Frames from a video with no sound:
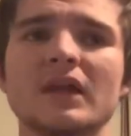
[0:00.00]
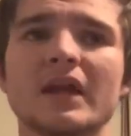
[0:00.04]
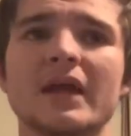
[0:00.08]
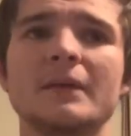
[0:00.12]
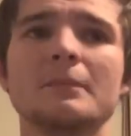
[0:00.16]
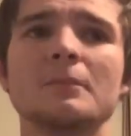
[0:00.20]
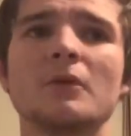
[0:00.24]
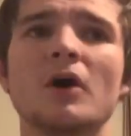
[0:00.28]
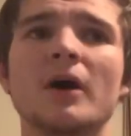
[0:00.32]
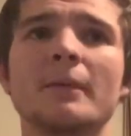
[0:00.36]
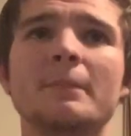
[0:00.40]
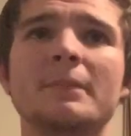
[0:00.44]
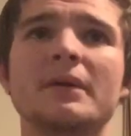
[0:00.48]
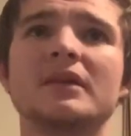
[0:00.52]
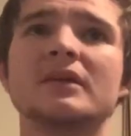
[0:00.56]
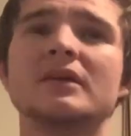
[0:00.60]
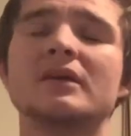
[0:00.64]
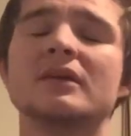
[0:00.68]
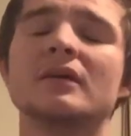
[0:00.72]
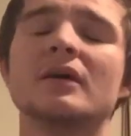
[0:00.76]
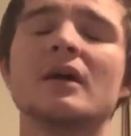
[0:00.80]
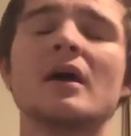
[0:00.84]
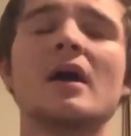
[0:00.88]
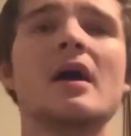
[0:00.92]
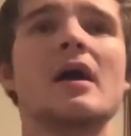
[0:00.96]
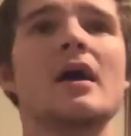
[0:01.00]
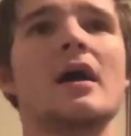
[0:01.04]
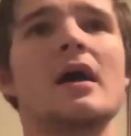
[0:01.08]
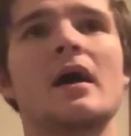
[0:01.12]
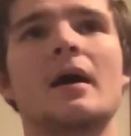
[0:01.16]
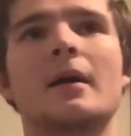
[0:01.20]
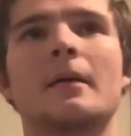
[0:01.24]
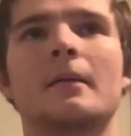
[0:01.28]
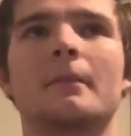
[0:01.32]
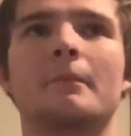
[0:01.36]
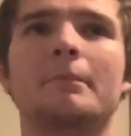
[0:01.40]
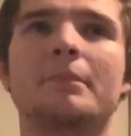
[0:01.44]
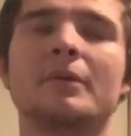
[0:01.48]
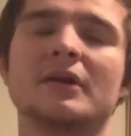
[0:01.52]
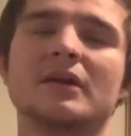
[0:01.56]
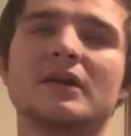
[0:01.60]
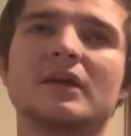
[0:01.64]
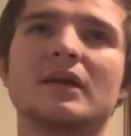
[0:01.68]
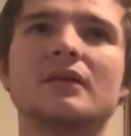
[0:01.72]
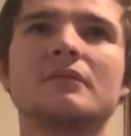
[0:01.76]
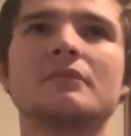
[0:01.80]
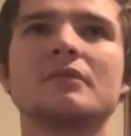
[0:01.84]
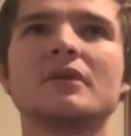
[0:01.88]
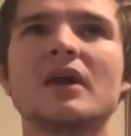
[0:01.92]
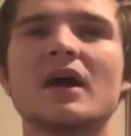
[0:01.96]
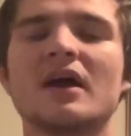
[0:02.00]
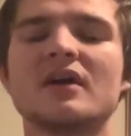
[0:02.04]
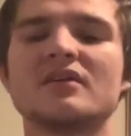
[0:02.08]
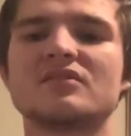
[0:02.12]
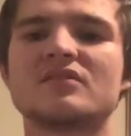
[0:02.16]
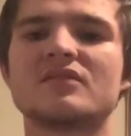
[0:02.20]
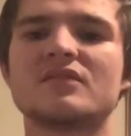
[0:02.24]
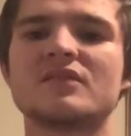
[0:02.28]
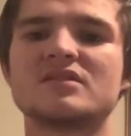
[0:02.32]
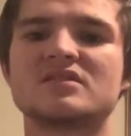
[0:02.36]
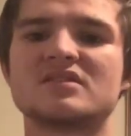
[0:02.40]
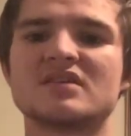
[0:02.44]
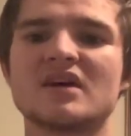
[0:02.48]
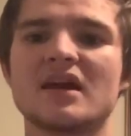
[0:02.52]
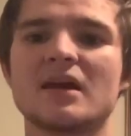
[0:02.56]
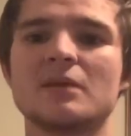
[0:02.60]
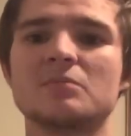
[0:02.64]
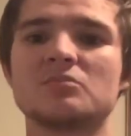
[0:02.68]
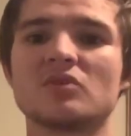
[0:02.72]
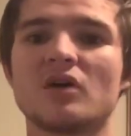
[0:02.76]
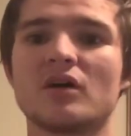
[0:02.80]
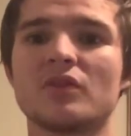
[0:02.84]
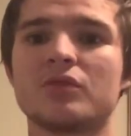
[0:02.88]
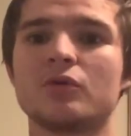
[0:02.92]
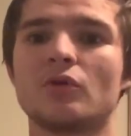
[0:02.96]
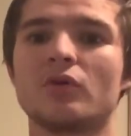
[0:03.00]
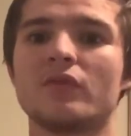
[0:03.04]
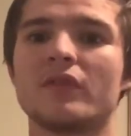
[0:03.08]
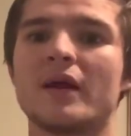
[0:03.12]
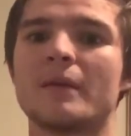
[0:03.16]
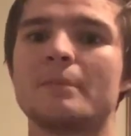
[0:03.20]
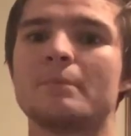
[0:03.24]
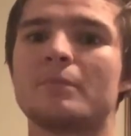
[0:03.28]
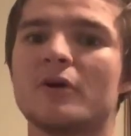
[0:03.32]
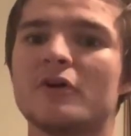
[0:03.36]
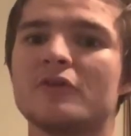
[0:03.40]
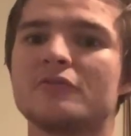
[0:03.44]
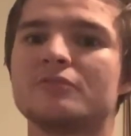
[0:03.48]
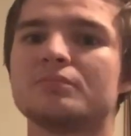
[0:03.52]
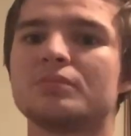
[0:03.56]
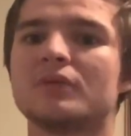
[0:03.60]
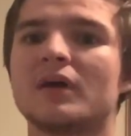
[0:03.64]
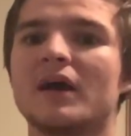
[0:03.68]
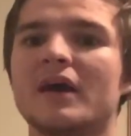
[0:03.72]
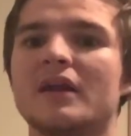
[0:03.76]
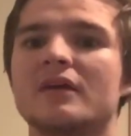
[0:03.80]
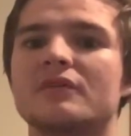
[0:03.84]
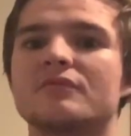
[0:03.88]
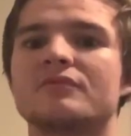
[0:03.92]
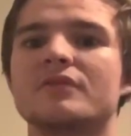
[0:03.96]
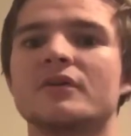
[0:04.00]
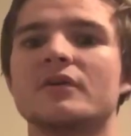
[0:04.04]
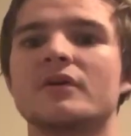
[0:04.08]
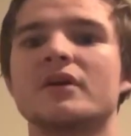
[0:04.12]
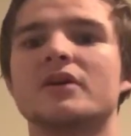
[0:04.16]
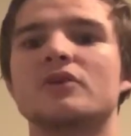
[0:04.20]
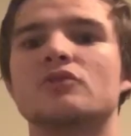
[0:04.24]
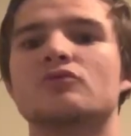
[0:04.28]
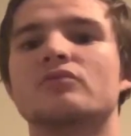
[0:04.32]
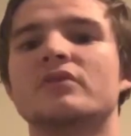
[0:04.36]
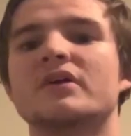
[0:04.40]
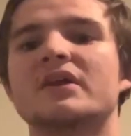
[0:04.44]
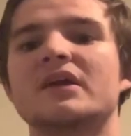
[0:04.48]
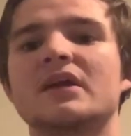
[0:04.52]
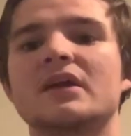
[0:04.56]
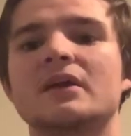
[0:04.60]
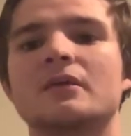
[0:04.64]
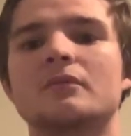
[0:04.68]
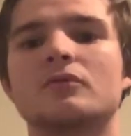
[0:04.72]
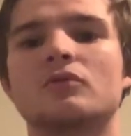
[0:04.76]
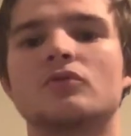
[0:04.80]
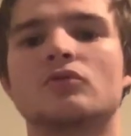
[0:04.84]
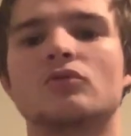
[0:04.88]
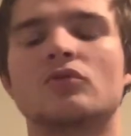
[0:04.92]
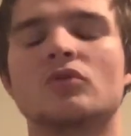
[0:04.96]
in my opinion. But in regards to the teams, I thought they both played a very gritty